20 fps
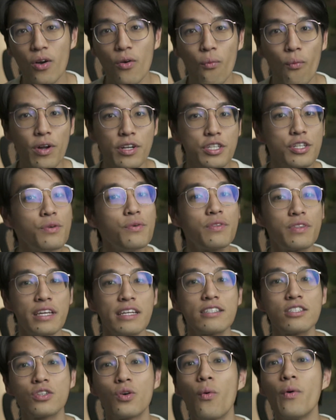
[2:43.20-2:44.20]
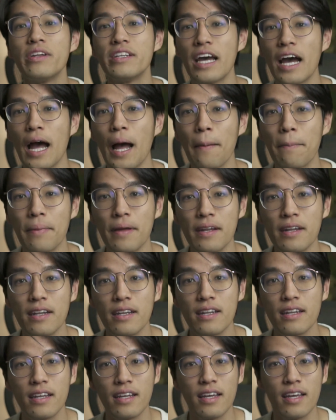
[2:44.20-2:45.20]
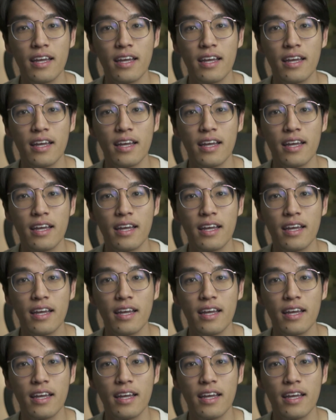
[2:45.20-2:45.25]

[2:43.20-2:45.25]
What do you think is going to happen?